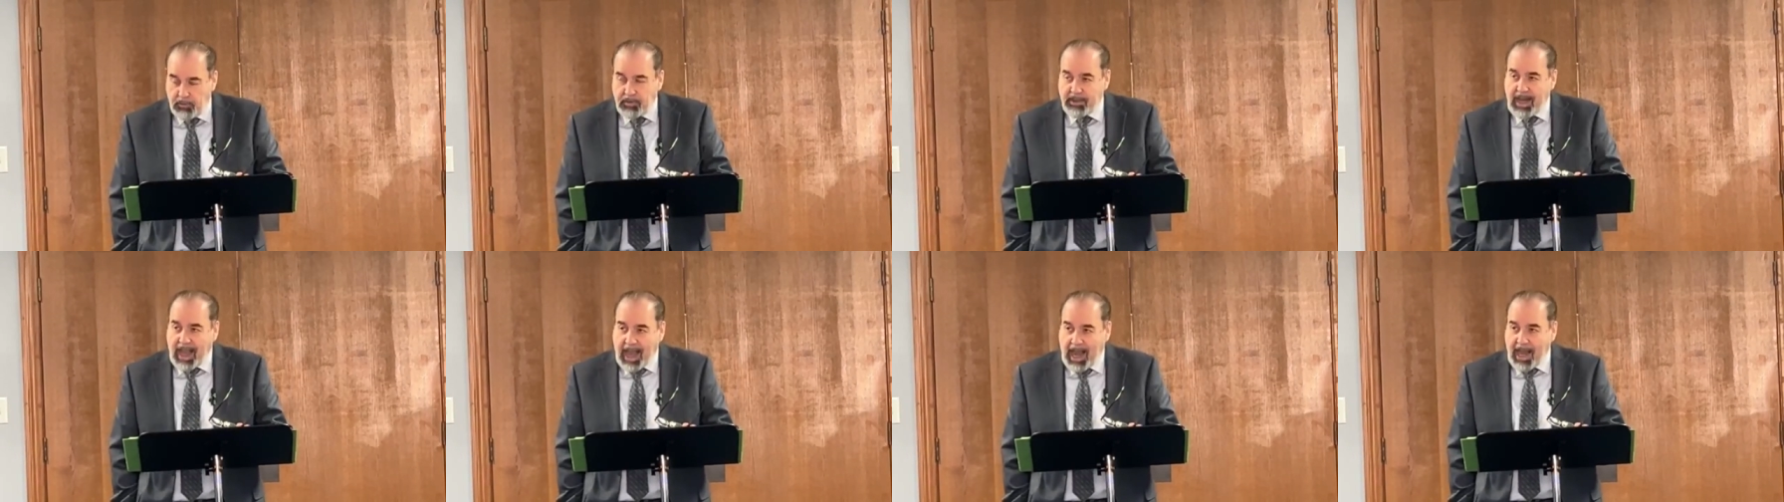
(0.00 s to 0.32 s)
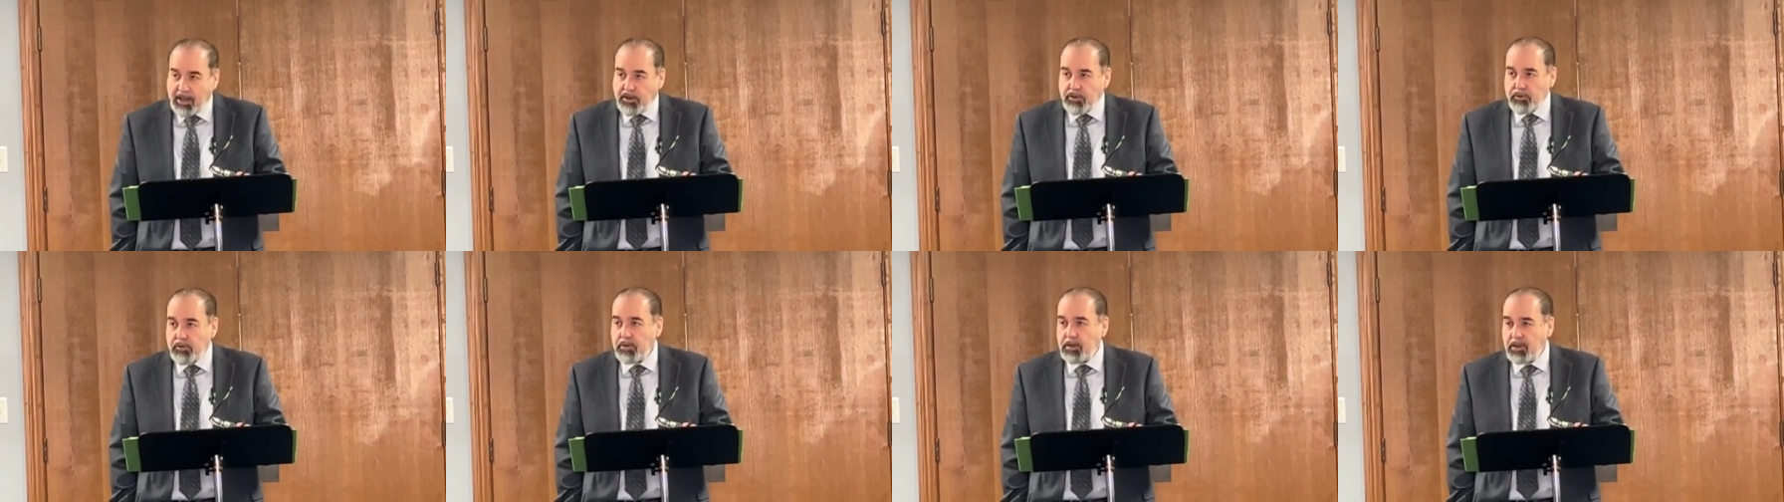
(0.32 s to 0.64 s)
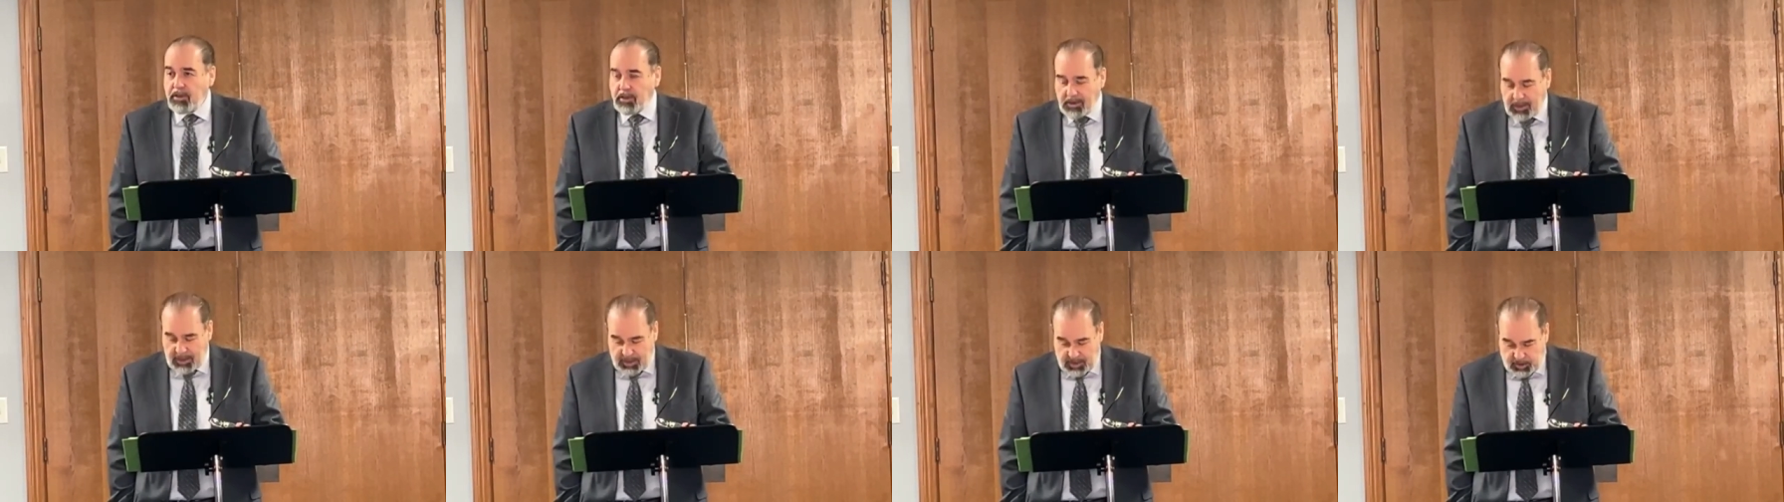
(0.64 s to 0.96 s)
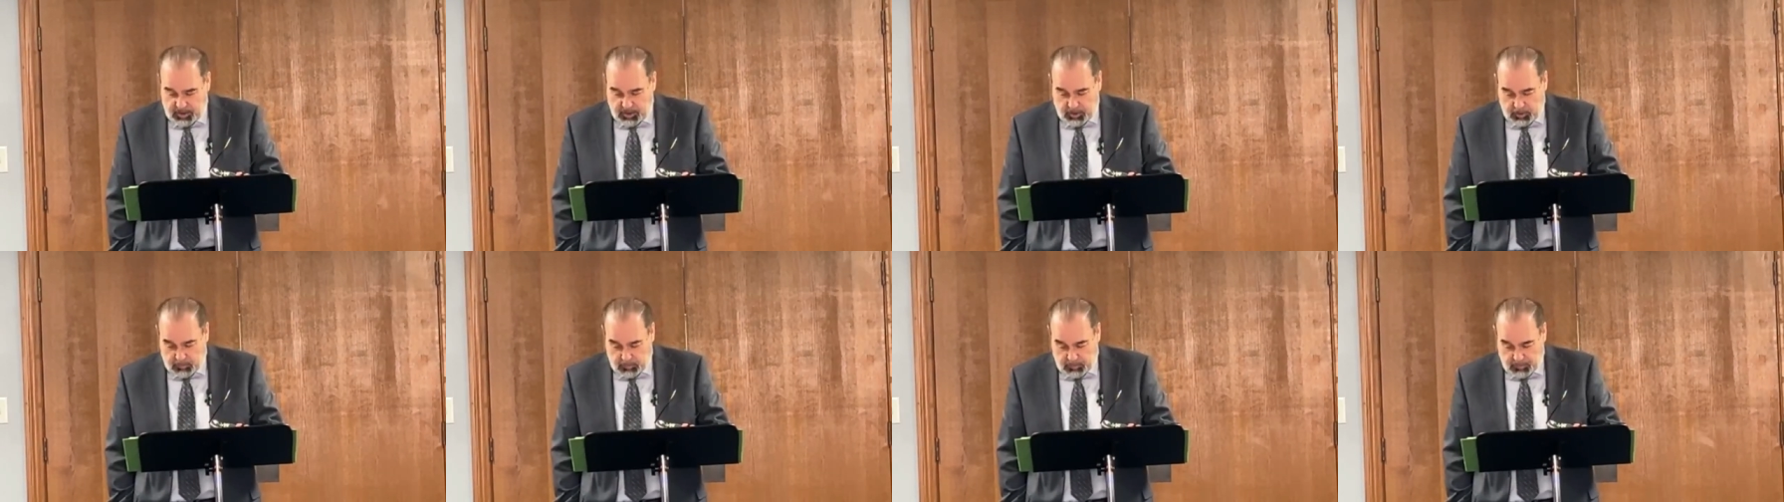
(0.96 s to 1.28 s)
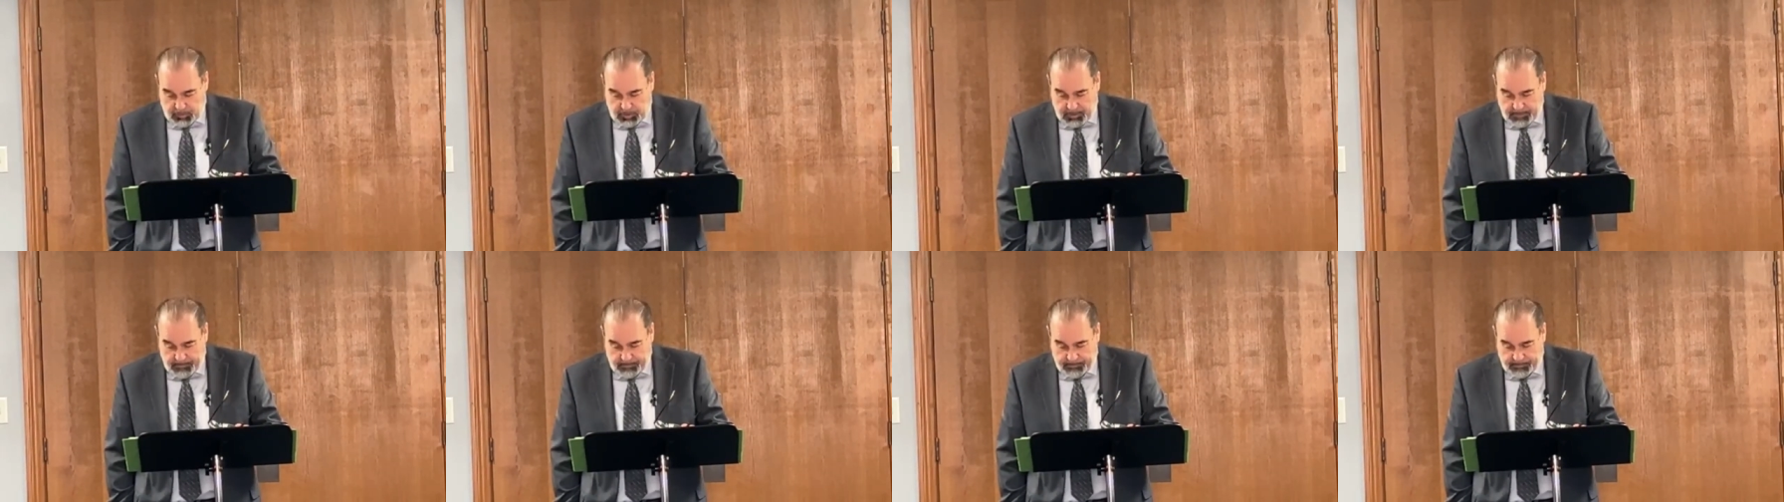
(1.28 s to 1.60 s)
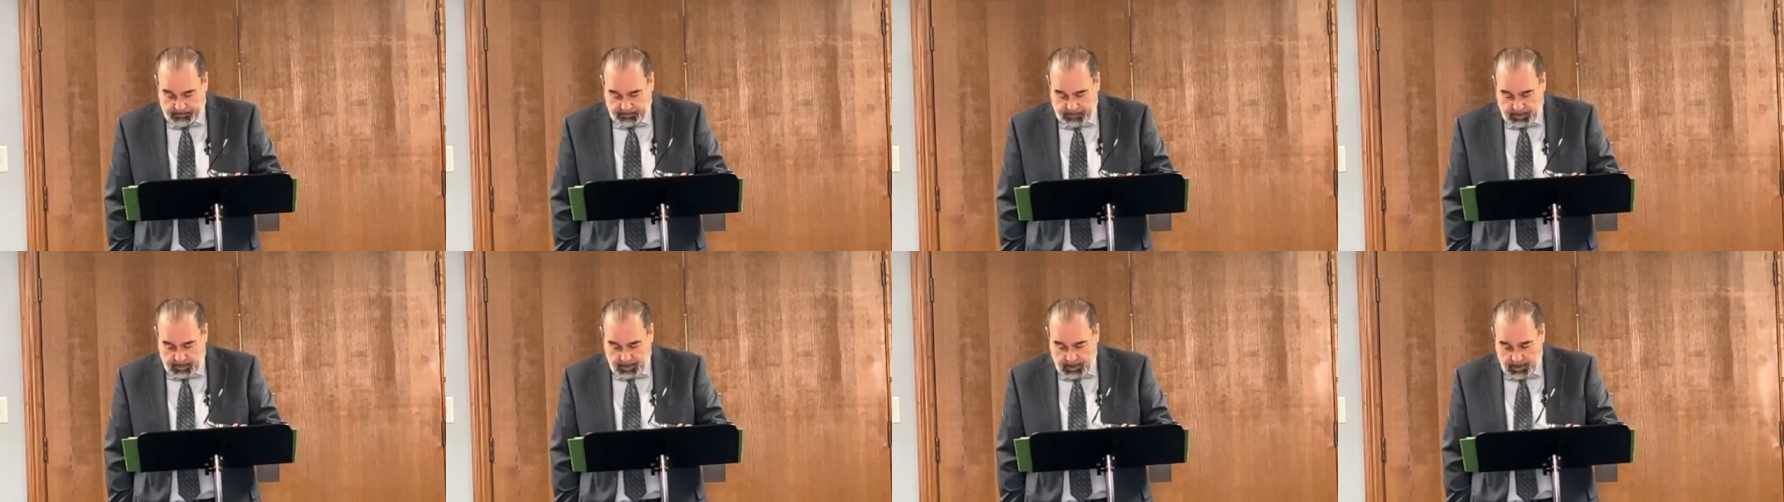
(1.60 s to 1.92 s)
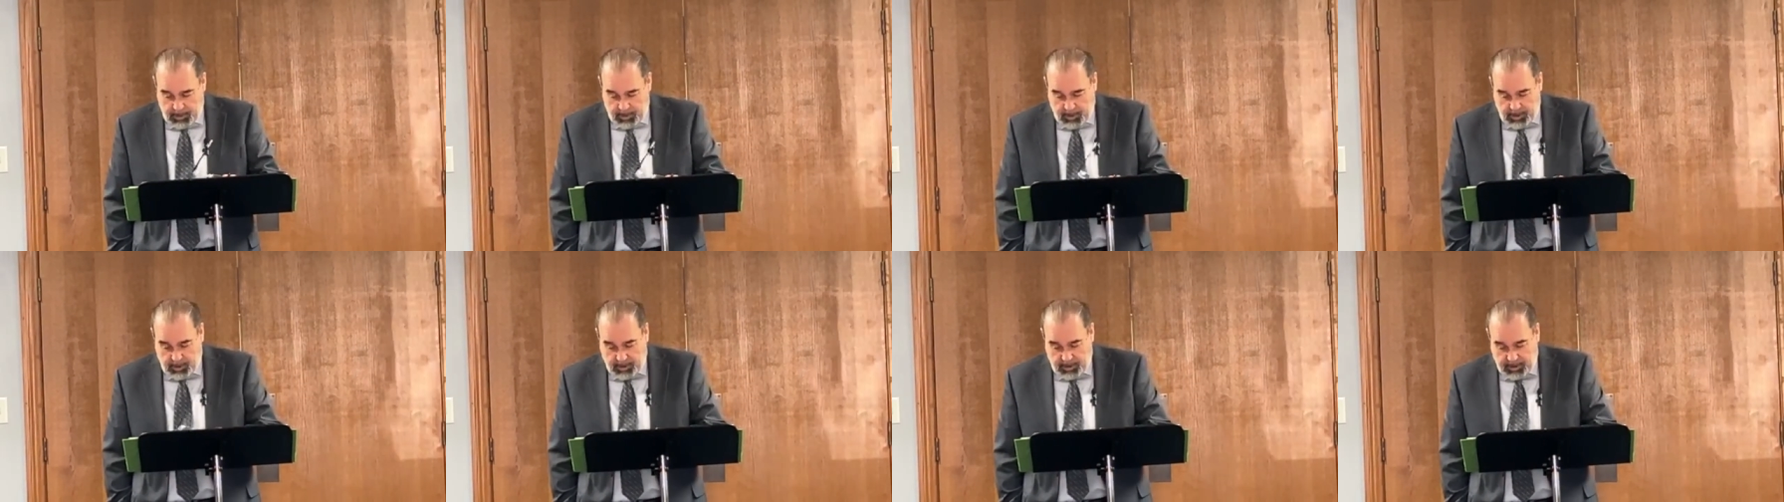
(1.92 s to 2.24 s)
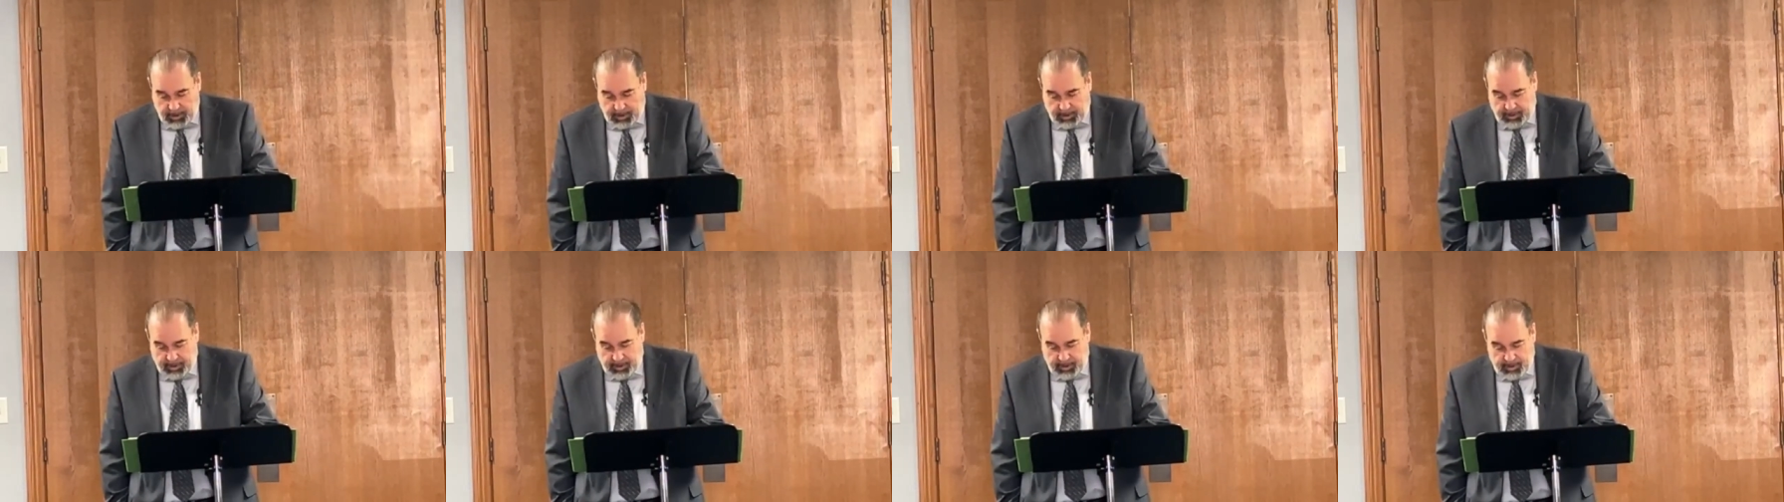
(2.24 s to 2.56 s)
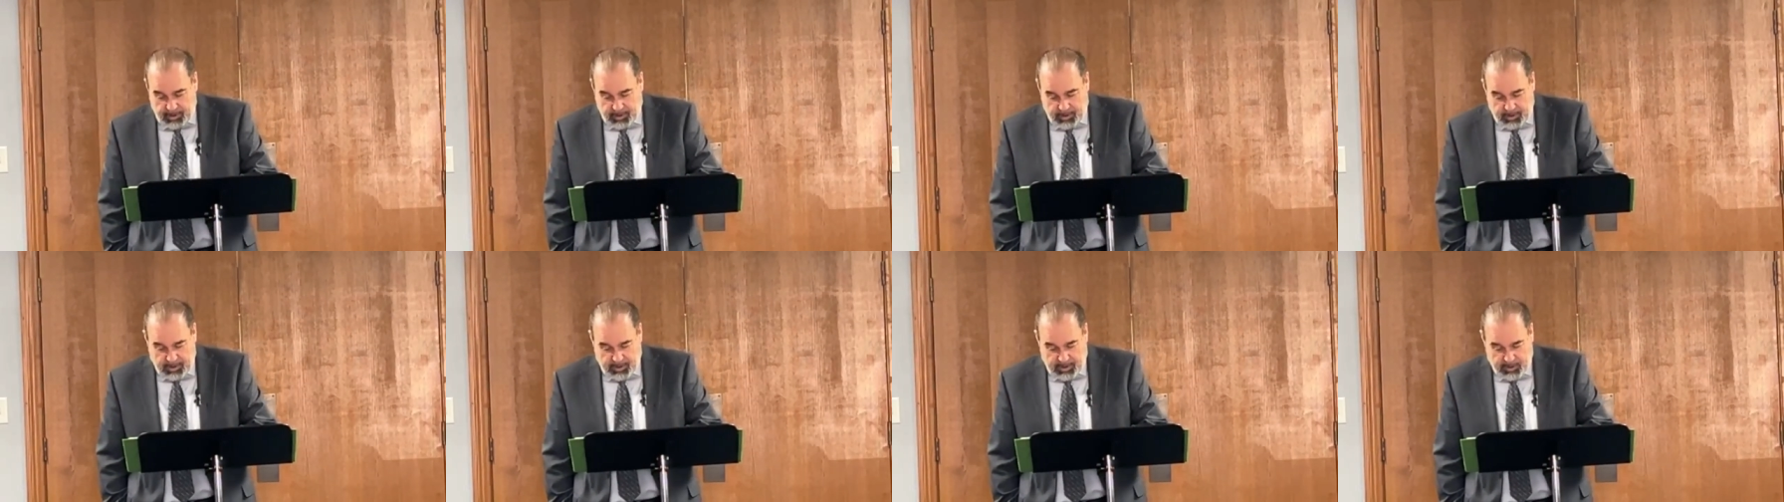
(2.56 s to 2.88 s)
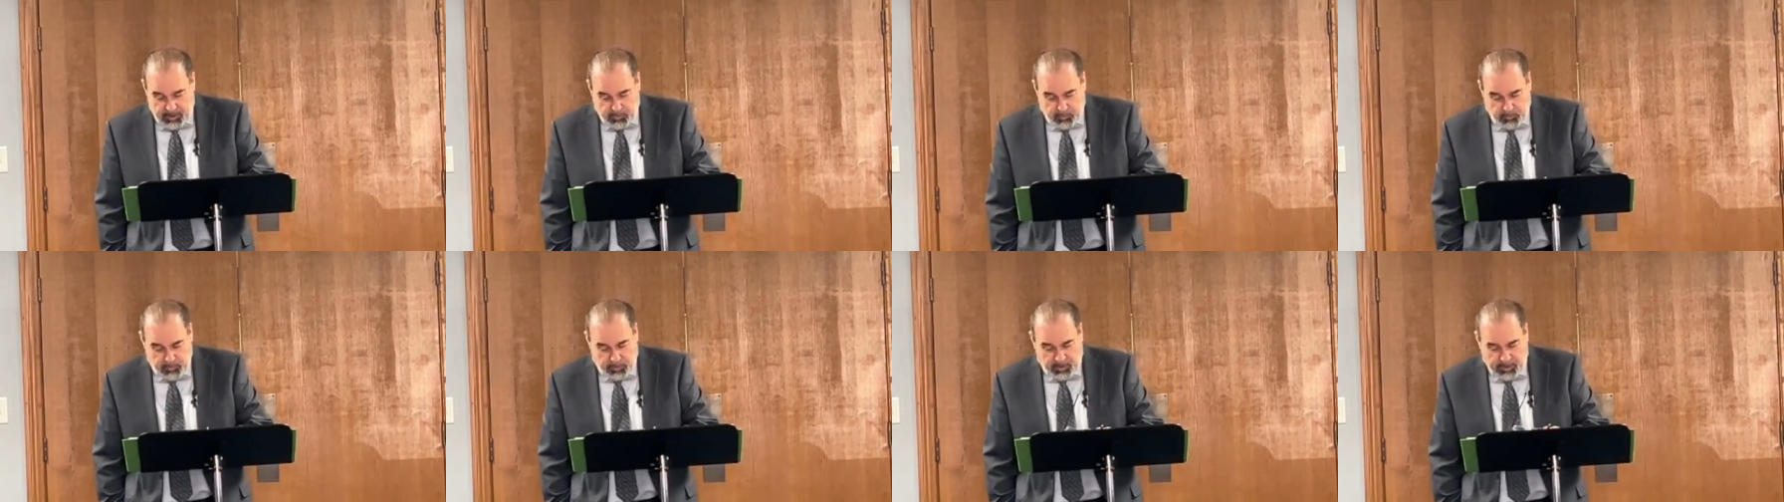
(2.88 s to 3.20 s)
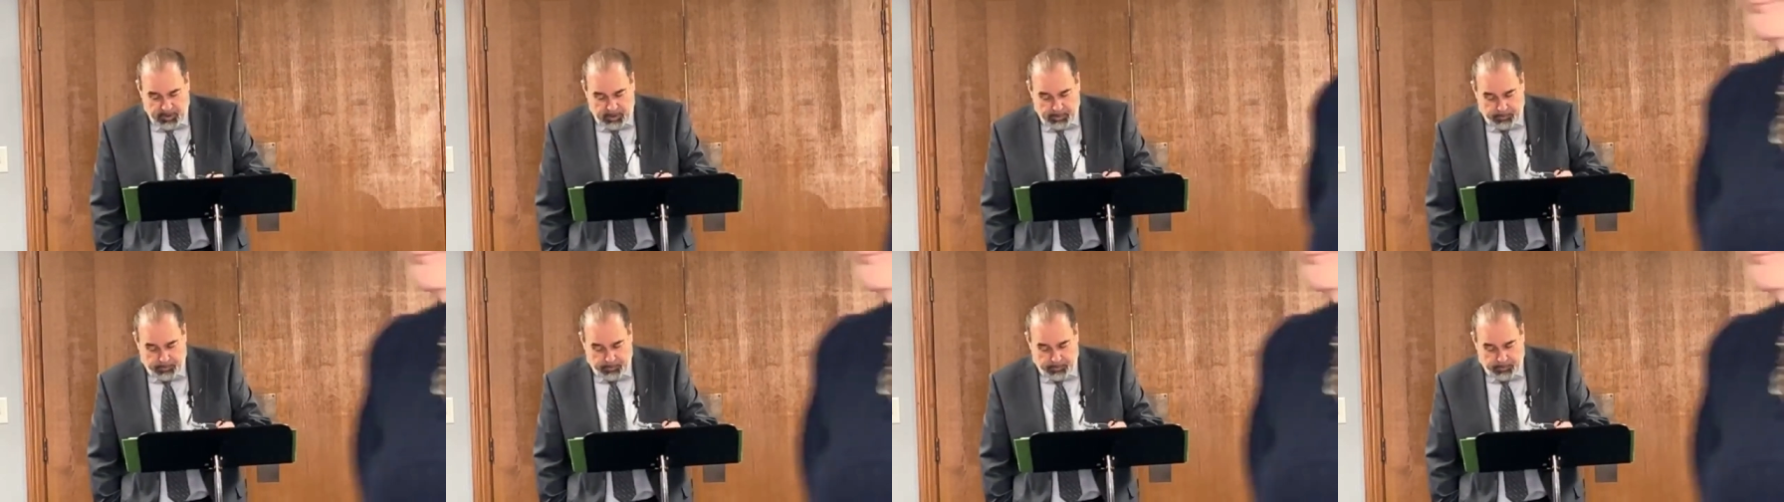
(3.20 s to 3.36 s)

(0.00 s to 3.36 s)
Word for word: to doctrinal issues. Uh, and it's